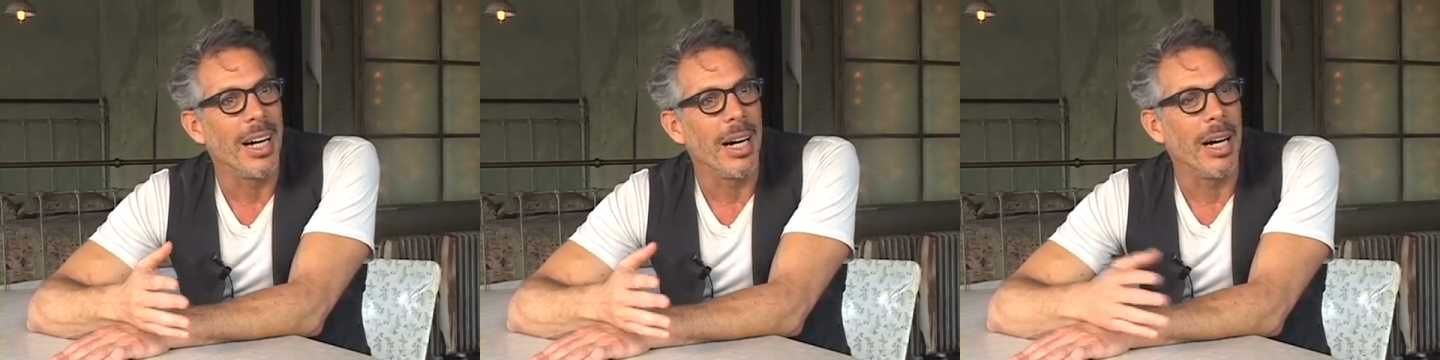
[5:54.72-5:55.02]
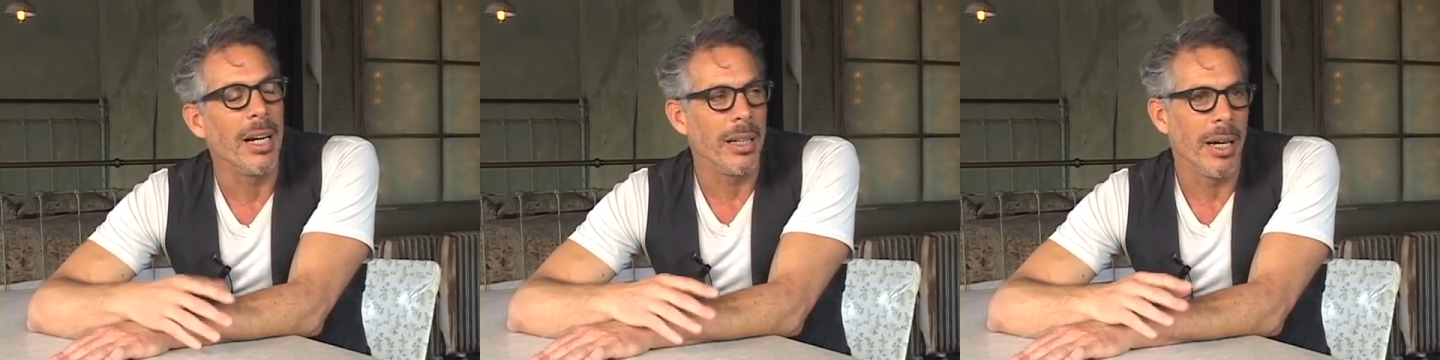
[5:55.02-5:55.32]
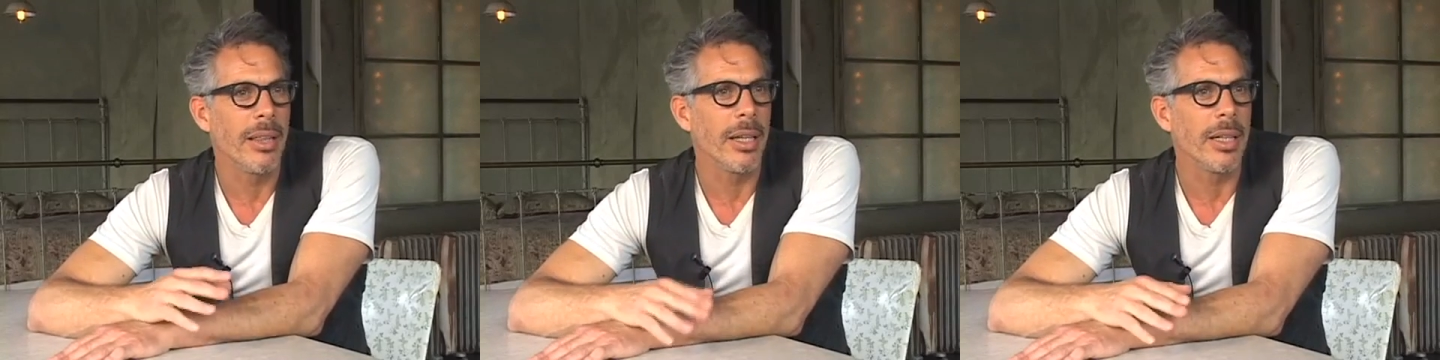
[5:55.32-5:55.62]
I,
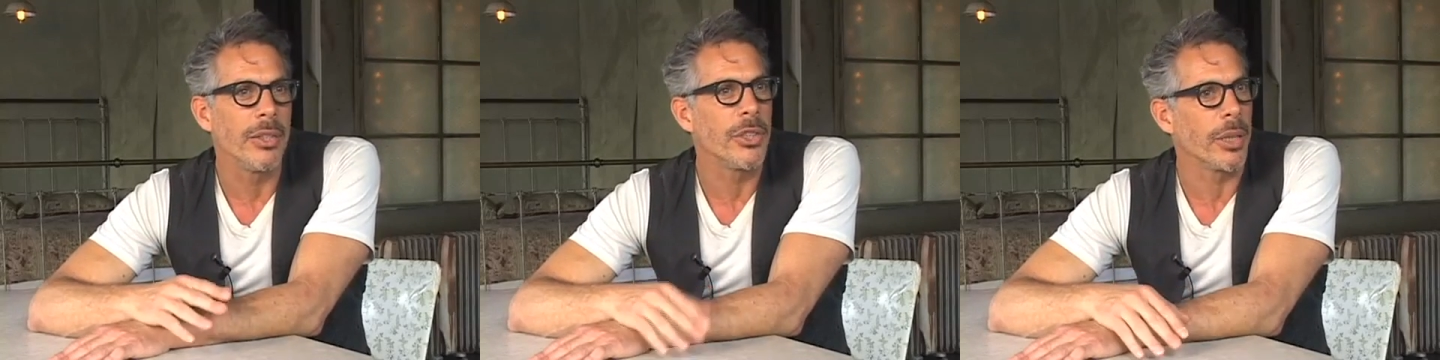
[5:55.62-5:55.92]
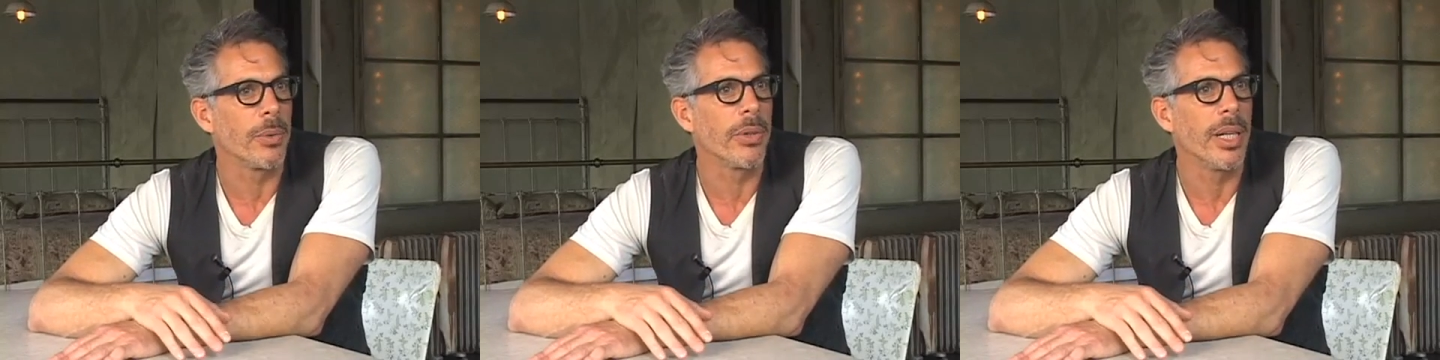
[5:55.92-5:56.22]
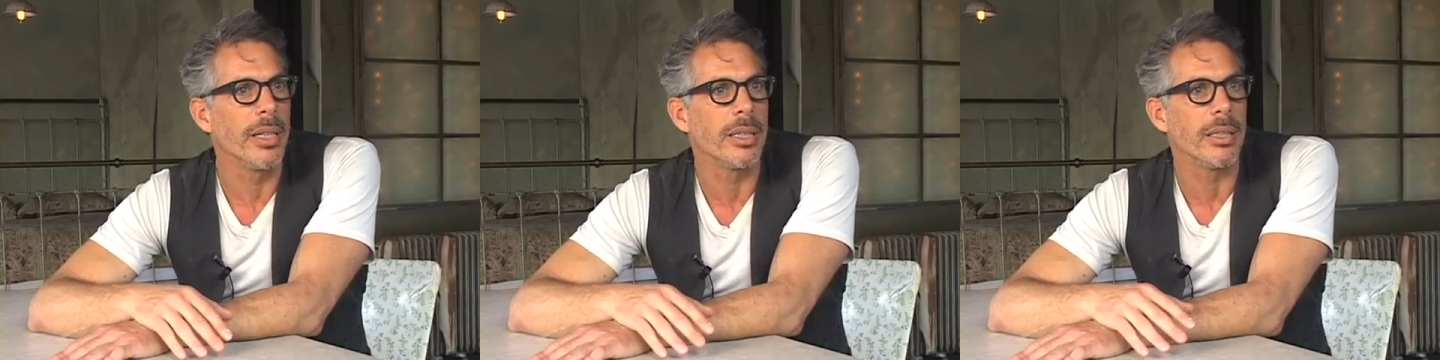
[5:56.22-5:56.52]
I think in general
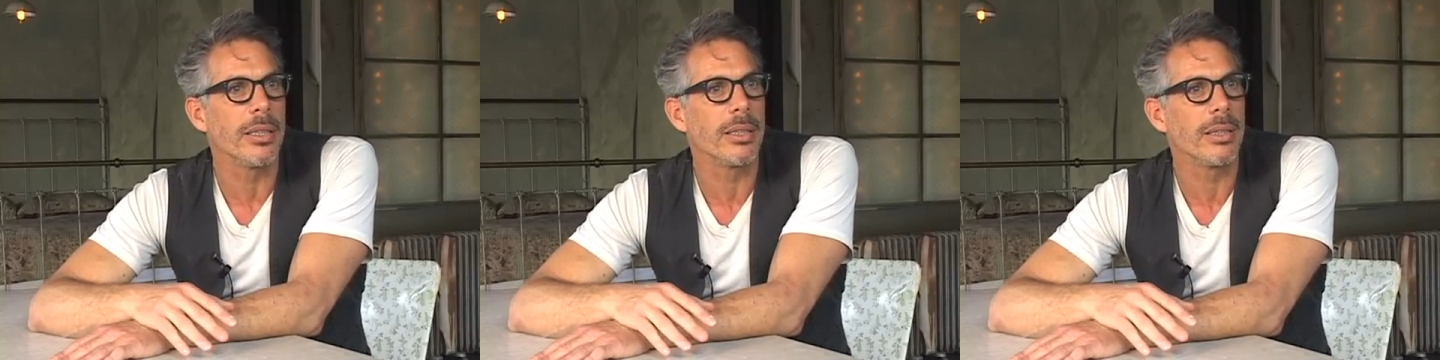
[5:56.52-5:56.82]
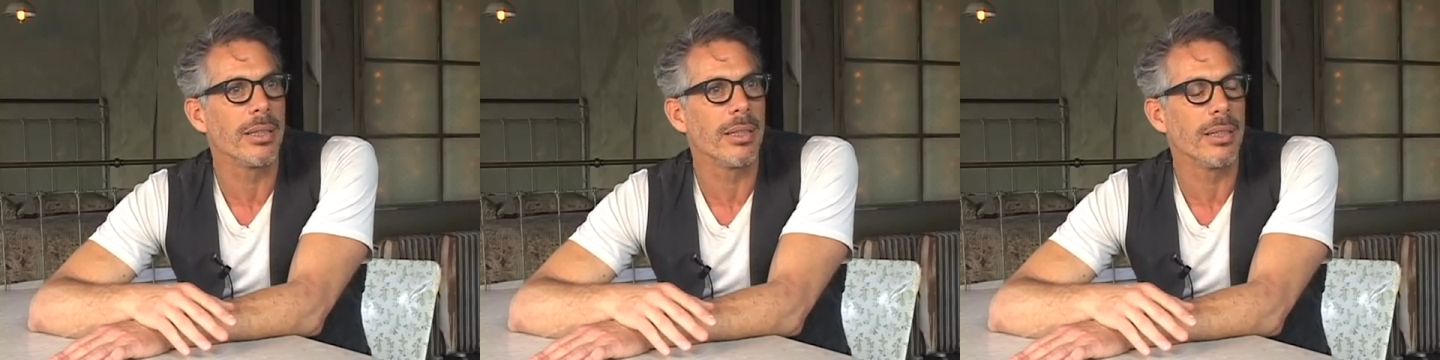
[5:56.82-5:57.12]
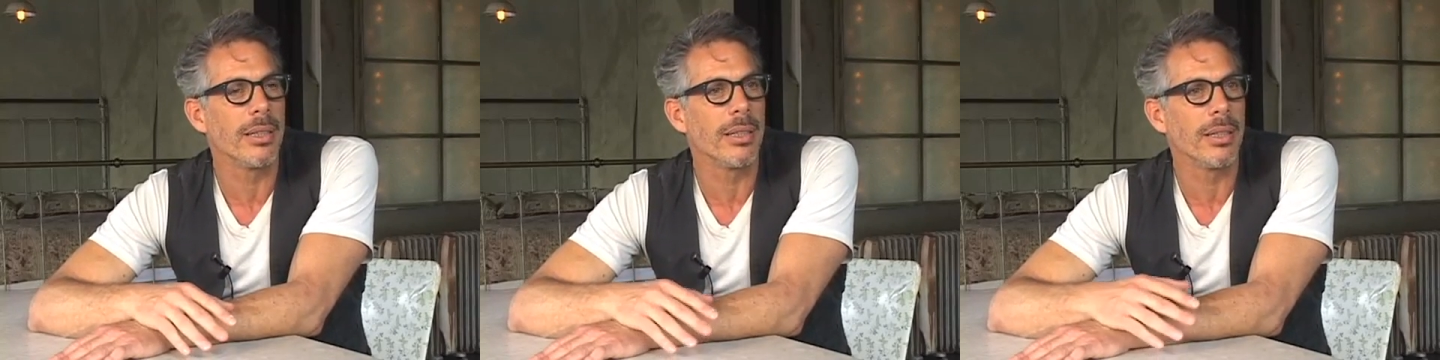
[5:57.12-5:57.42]
that isn't
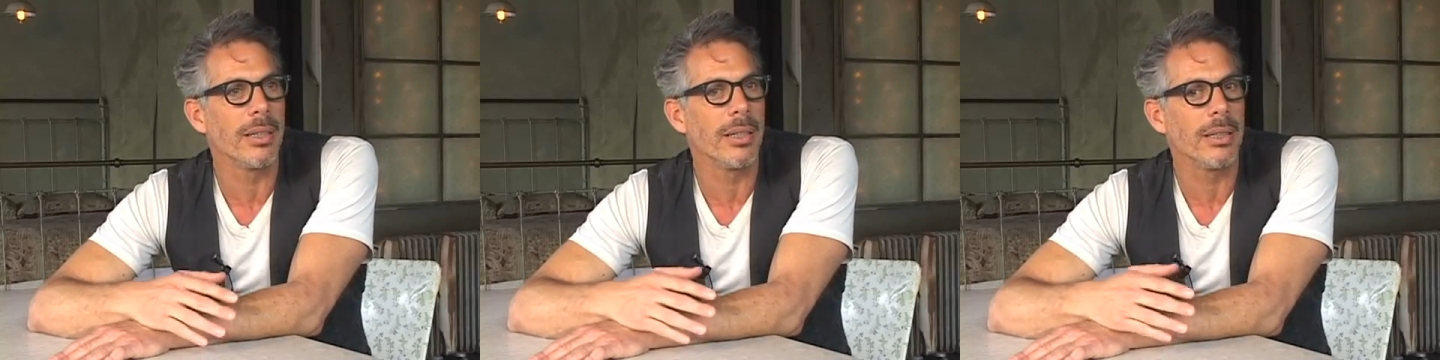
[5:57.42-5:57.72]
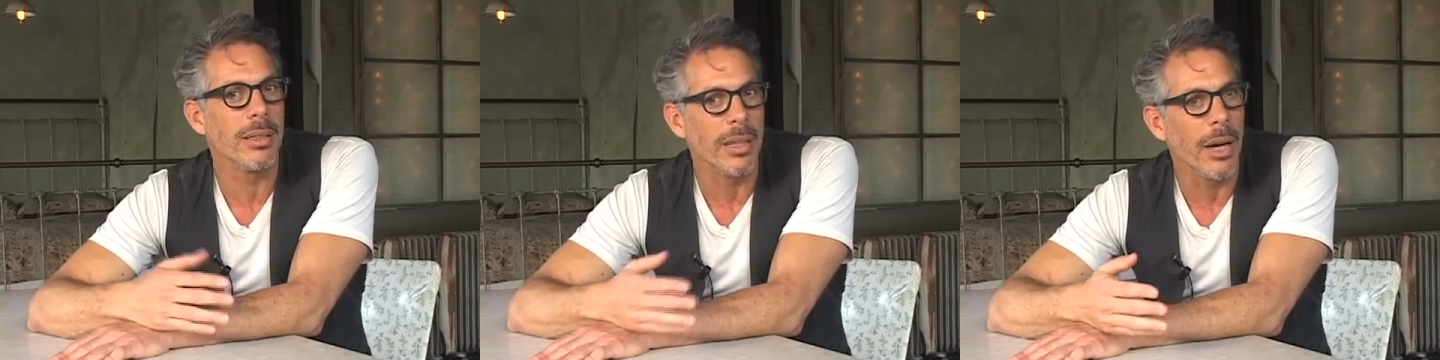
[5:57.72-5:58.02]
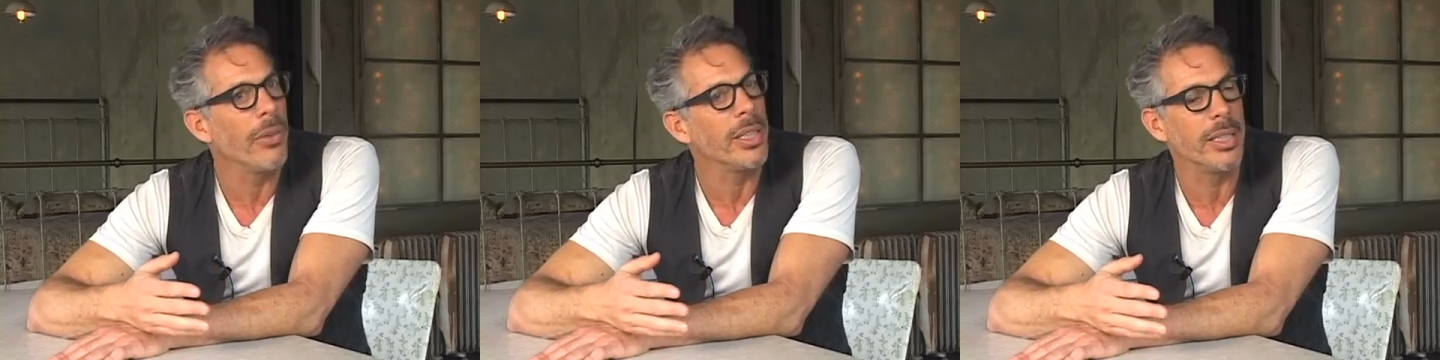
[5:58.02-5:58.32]

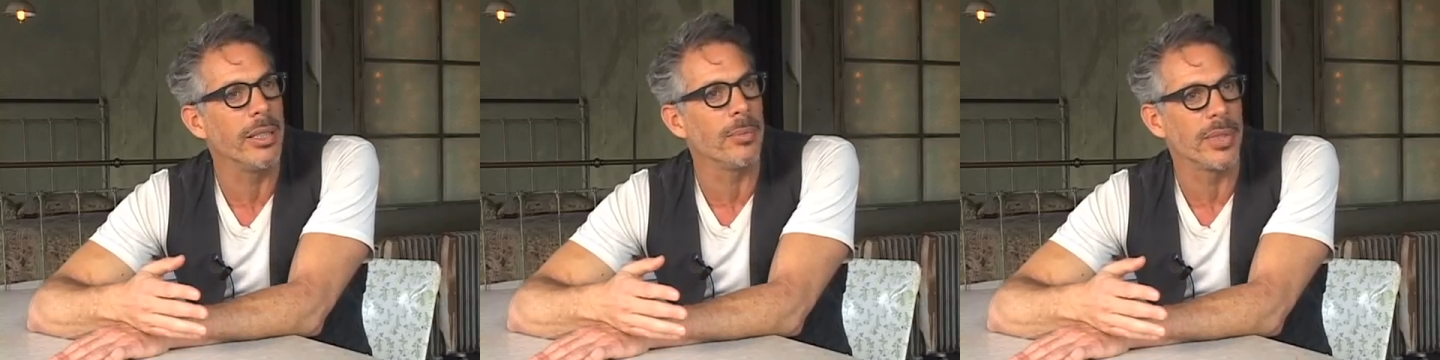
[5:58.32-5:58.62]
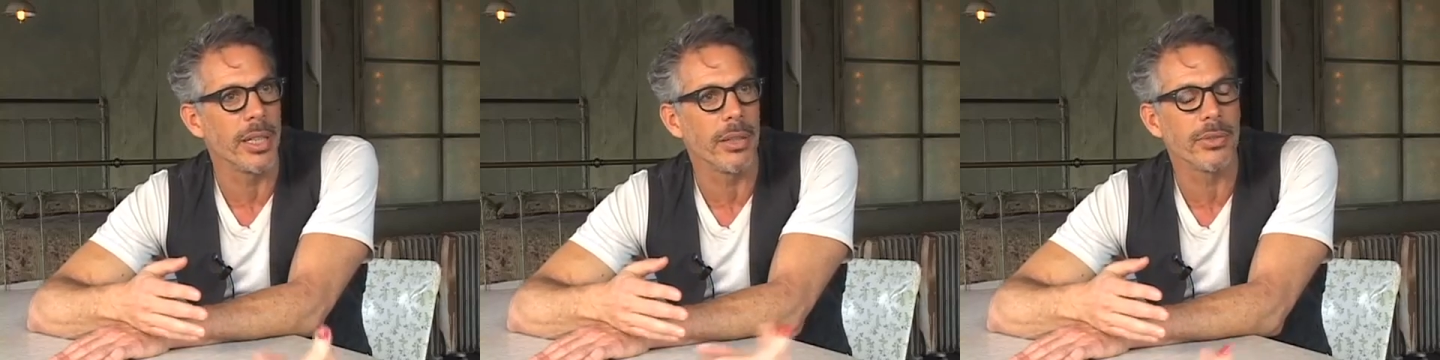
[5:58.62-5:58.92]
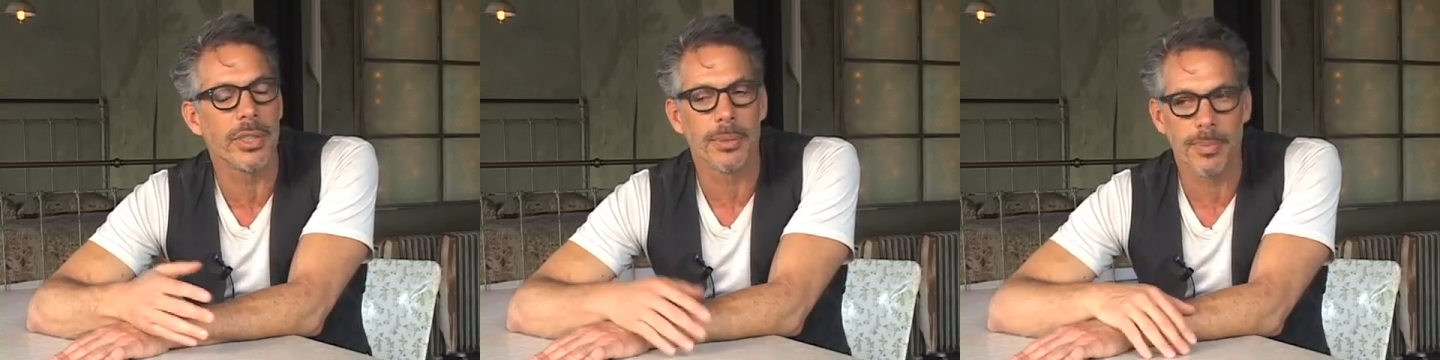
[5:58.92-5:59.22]
how they see
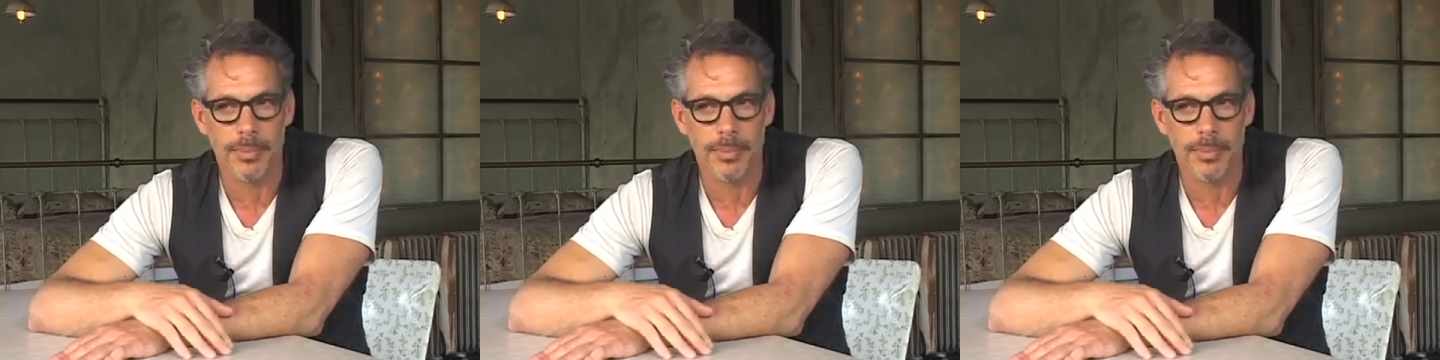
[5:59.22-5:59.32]
themselves.